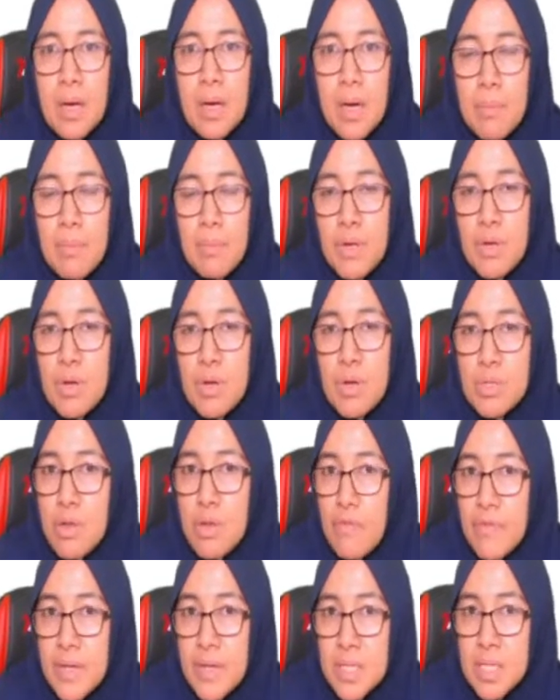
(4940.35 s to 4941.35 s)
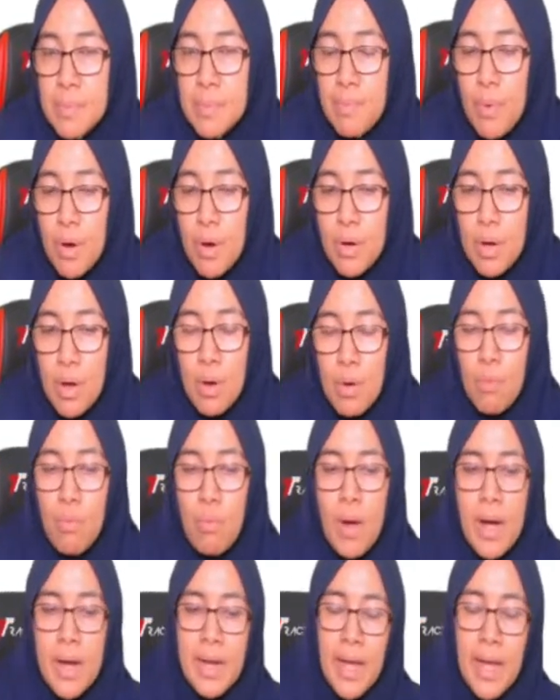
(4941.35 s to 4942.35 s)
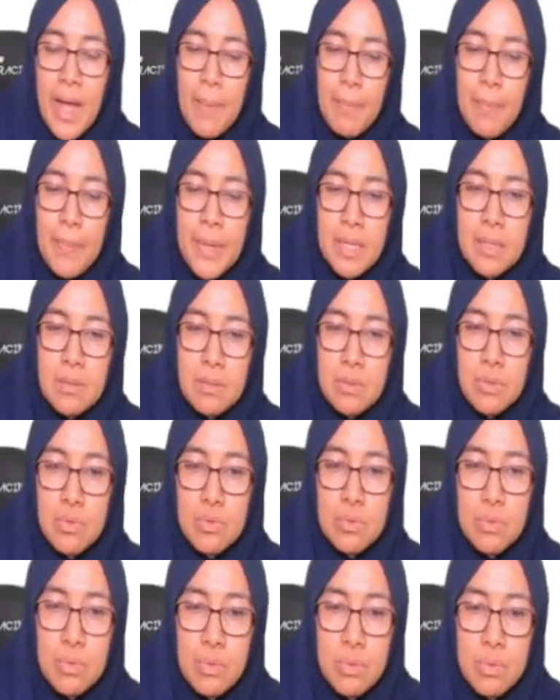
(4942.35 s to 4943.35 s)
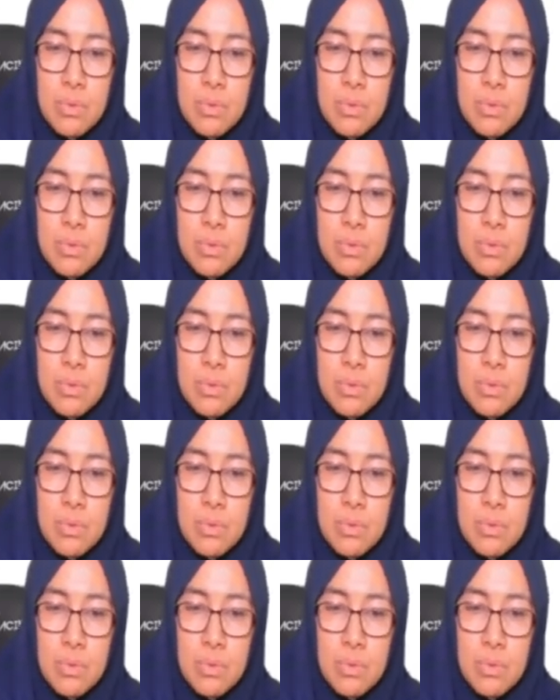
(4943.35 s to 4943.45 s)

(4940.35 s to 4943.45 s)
Because of the support, what happened to